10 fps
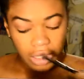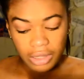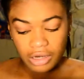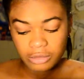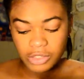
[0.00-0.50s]
And
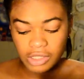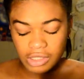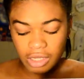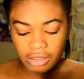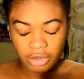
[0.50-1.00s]
then I'm just going
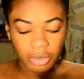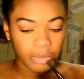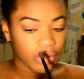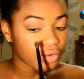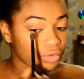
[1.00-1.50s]
to take a little bit
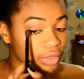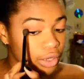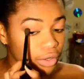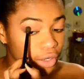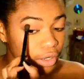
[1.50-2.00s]
more of
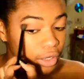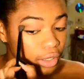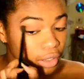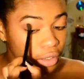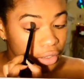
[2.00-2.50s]
Realgar
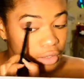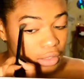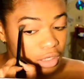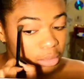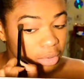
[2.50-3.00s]

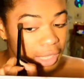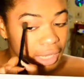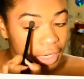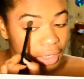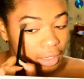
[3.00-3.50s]
to
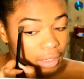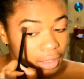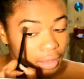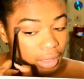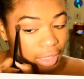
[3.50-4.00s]
blend
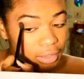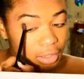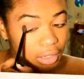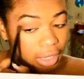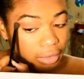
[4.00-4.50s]
that
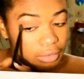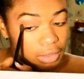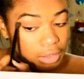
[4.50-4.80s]
all out.